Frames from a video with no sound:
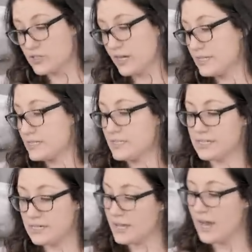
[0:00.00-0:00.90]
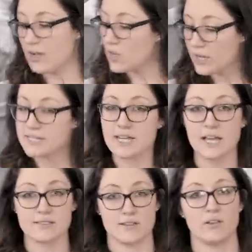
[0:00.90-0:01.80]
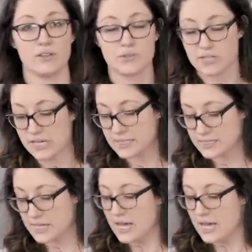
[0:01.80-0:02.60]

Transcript: to kind of see how long it takes and all those things.